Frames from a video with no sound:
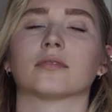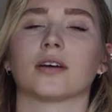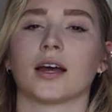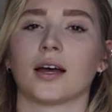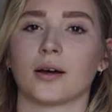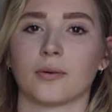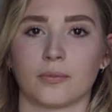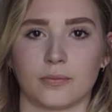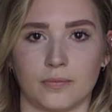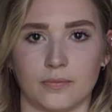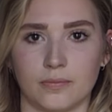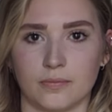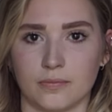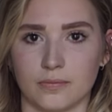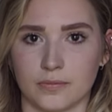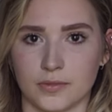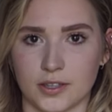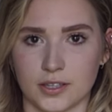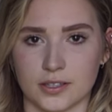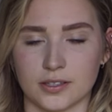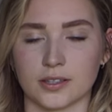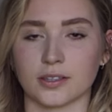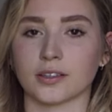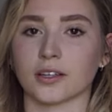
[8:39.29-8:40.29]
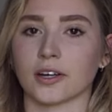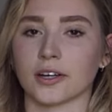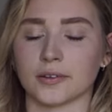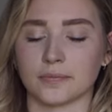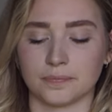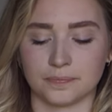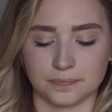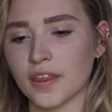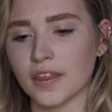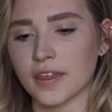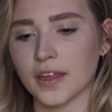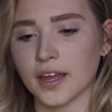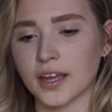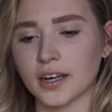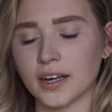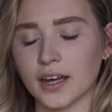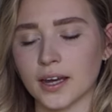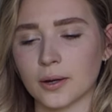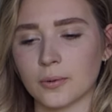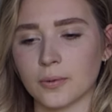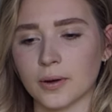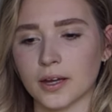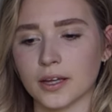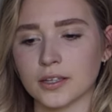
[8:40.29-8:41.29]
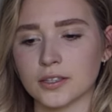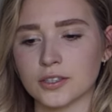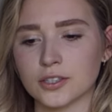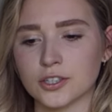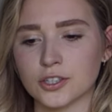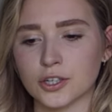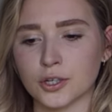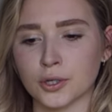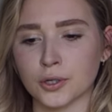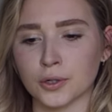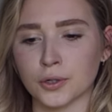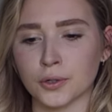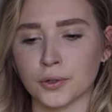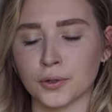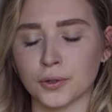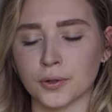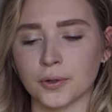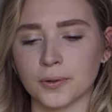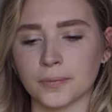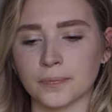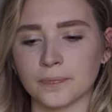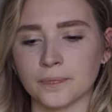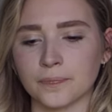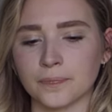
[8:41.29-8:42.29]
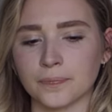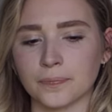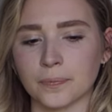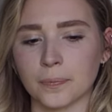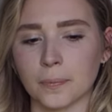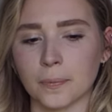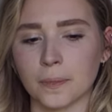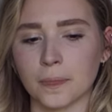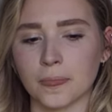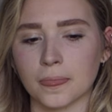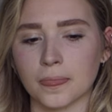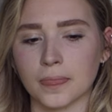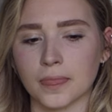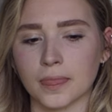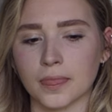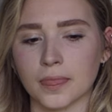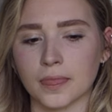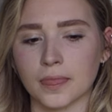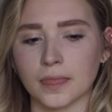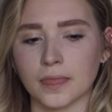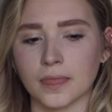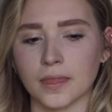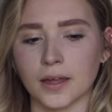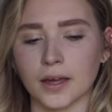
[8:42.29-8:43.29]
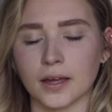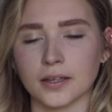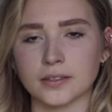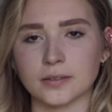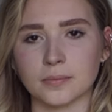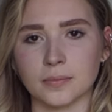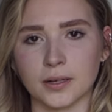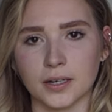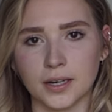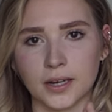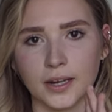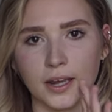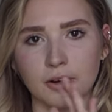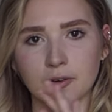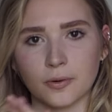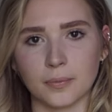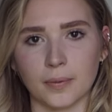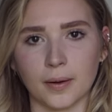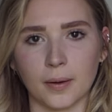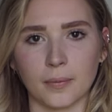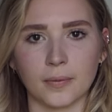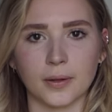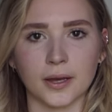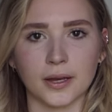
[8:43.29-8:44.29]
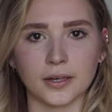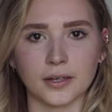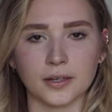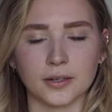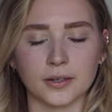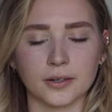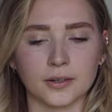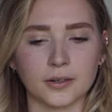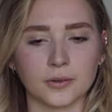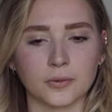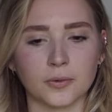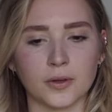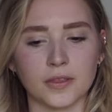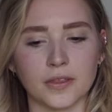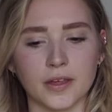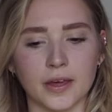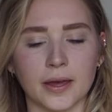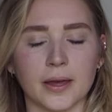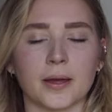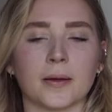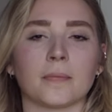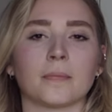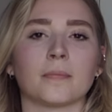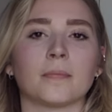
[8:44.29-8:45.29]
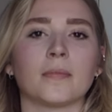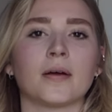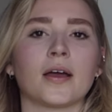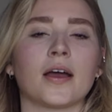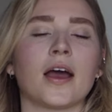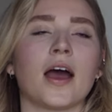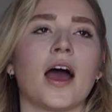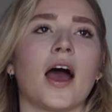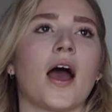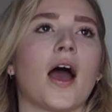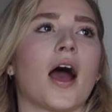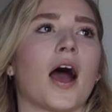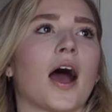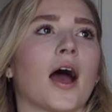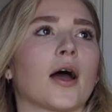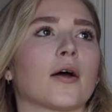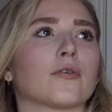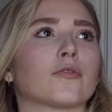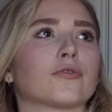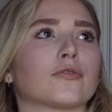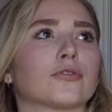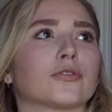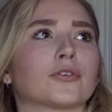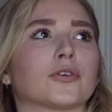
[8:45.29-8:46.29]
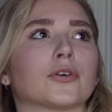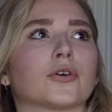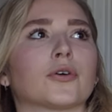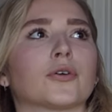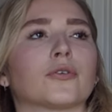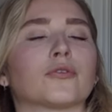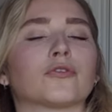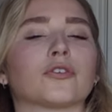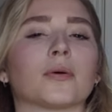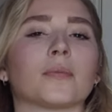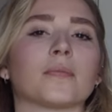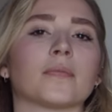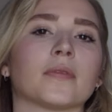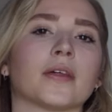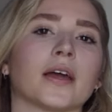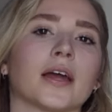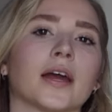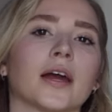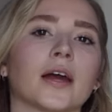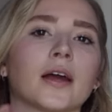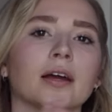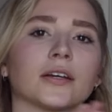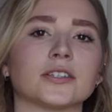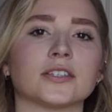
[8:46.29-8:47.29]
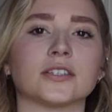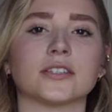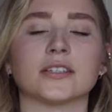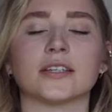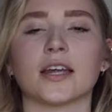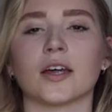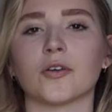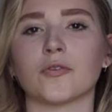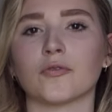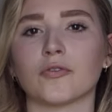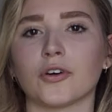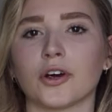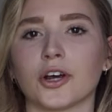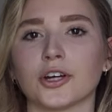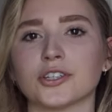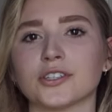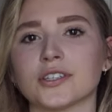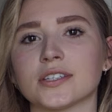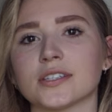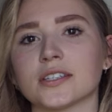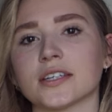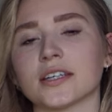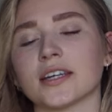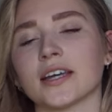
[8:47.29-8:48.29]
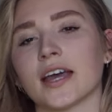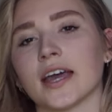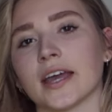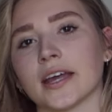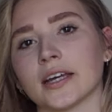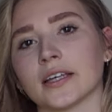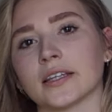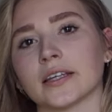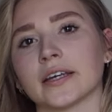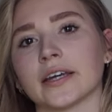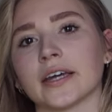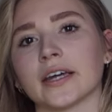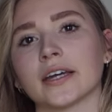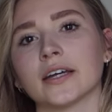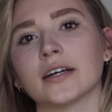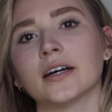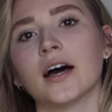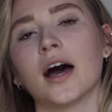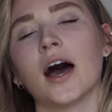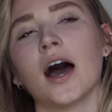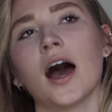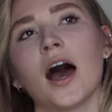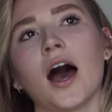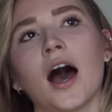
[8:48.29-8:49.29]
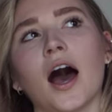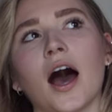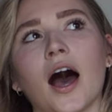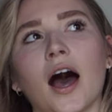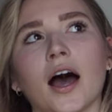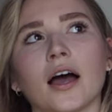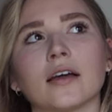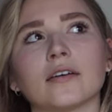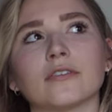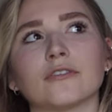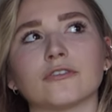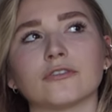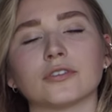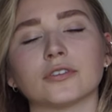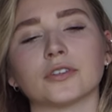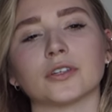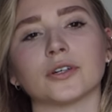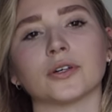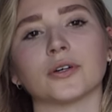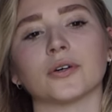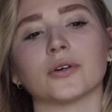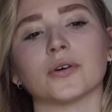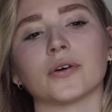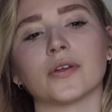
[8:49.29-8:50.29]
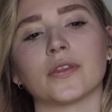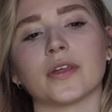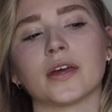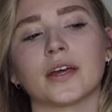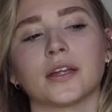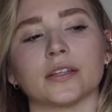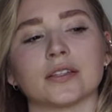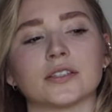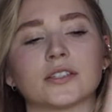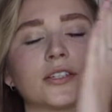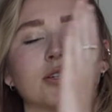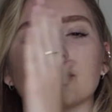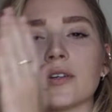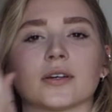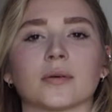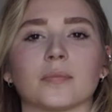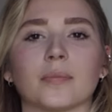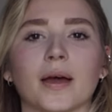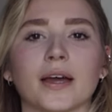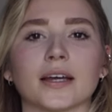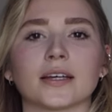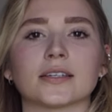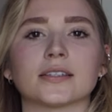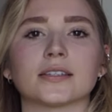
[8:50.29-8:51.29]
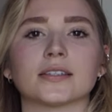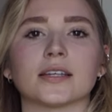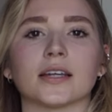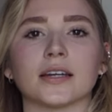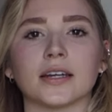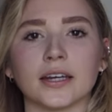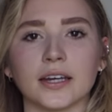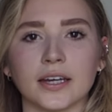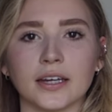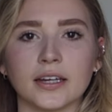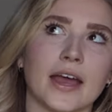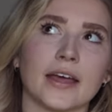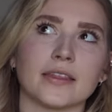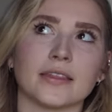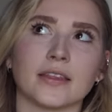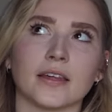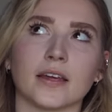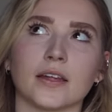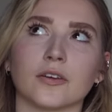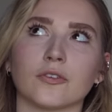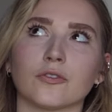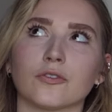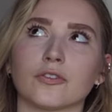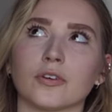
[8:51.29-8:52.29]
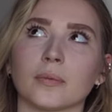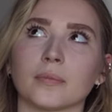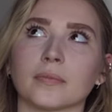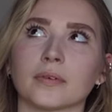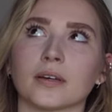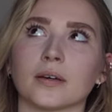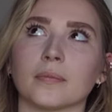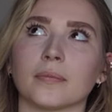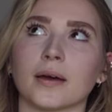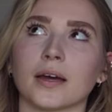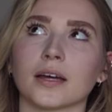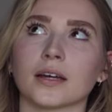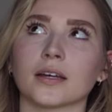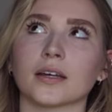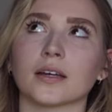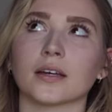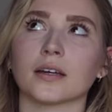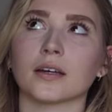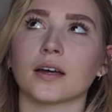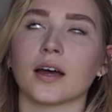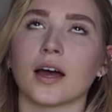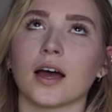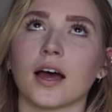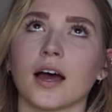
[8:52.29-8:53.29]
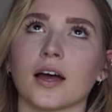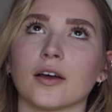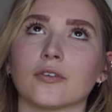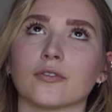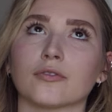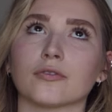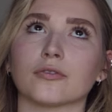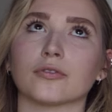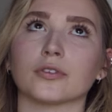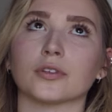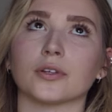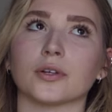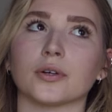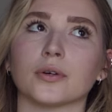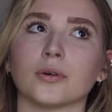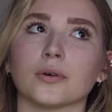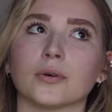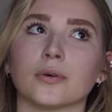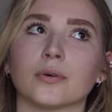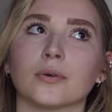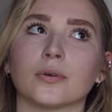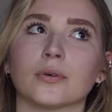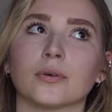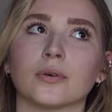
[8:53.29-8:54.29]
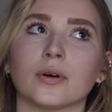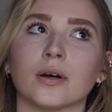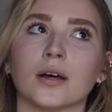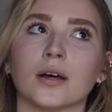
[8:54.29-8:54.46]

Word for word: at the salon. Then I went to the Dominican Republic with him. I flew from there to Denver to see Haley. I flew then to Quebec City, and then from Quebec I flew